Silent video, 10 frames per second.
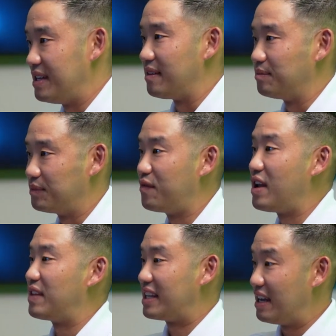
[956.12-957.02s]
Yeah. So if
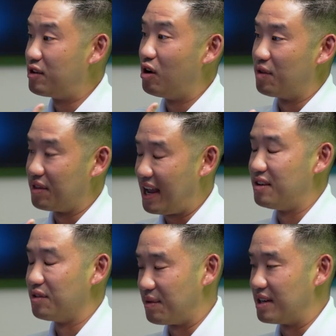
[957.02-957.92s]
you have to gift over the
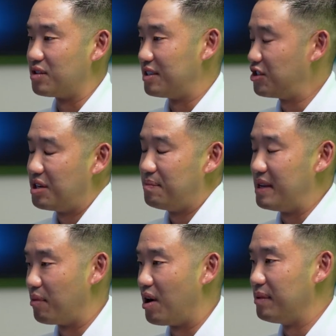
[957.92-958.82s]
annual threshold, it shouldn't
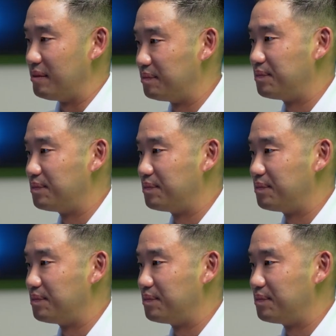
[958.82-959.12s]
be a problem.